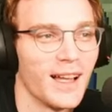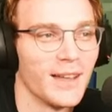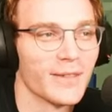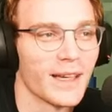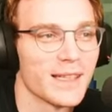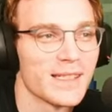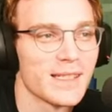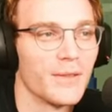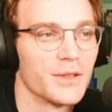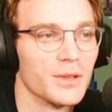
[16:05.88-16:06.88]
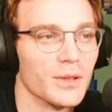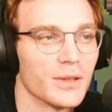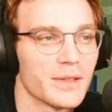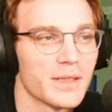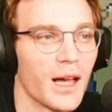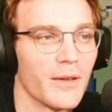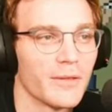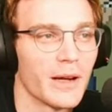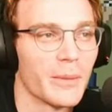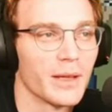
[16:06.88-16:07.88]
I love cats. I have two dogs. I have a
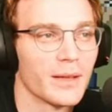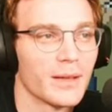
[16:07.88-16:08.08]
rabbit.